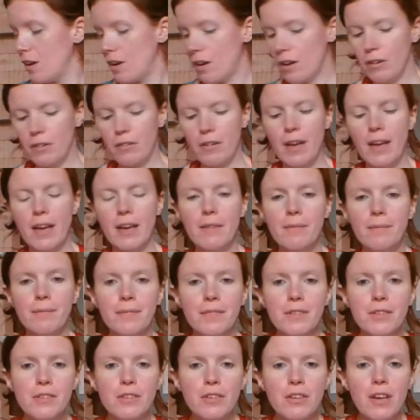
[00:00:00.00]
Okay,
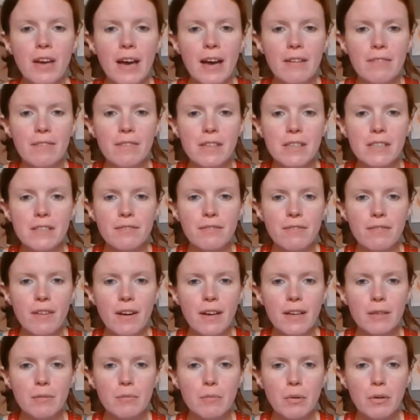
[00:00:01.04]
so you have these
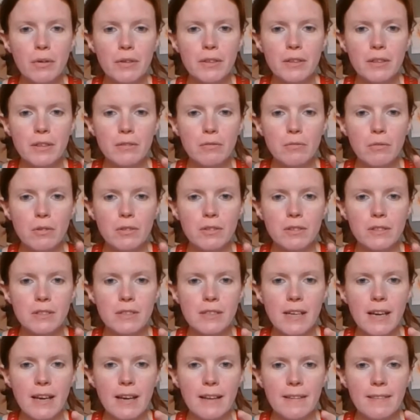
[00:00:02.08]
fine pointed
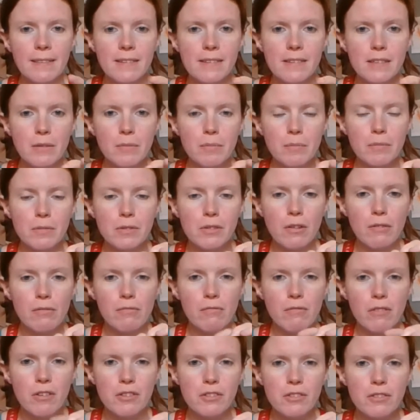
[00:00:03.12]
ones and some sort of
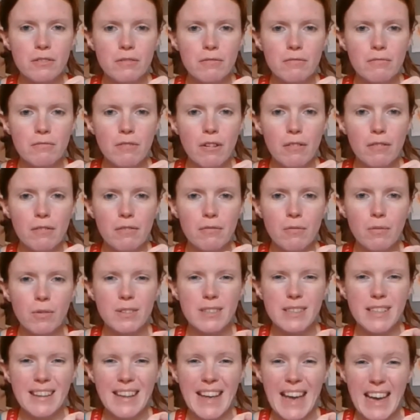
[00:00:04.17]
rough ones
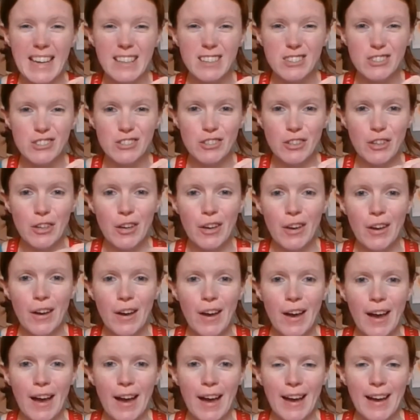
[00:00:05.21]
on the edge,
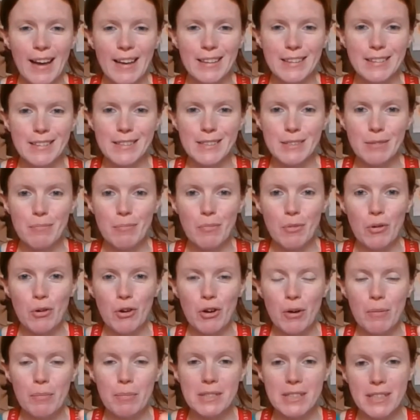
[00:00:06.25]
and some
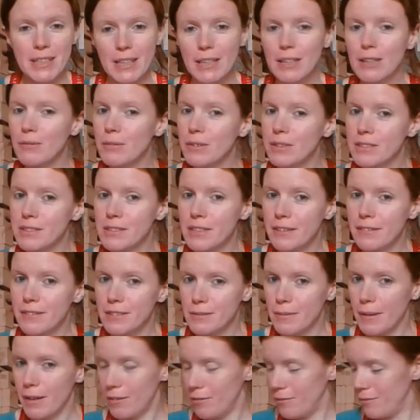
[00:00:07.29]
more particular ones here as
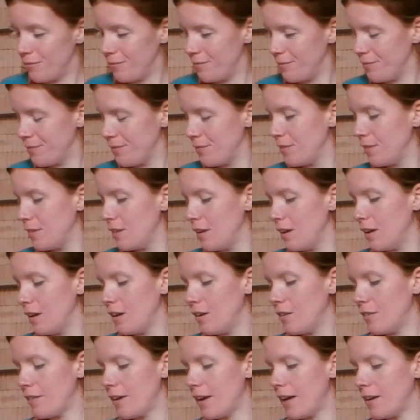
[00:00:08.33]
well.
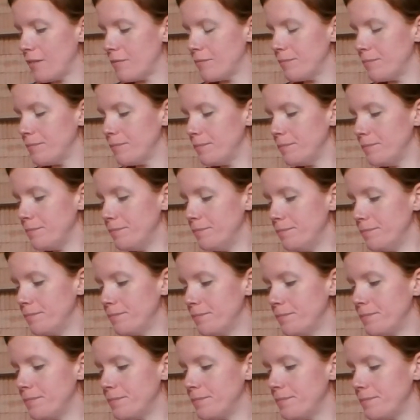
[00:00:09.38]
Okay,
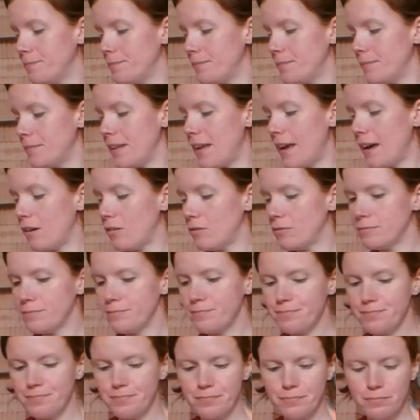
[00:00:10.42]
now
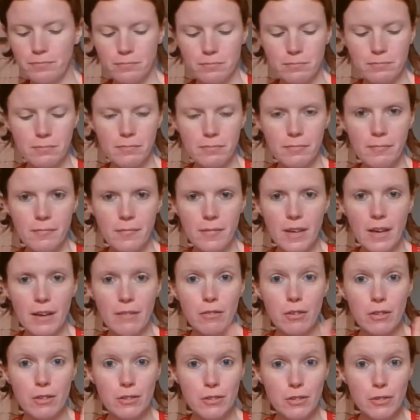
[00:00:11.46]
I've
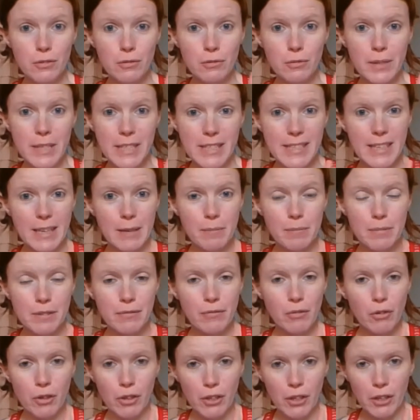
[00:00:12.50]
got 2 wee tips
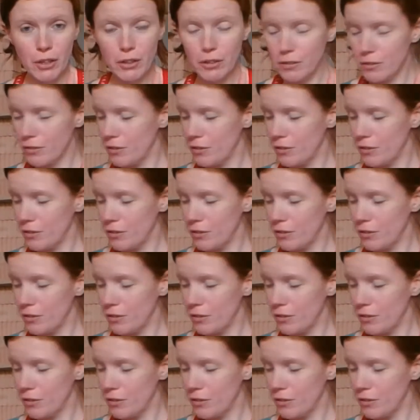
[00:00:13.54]
for you.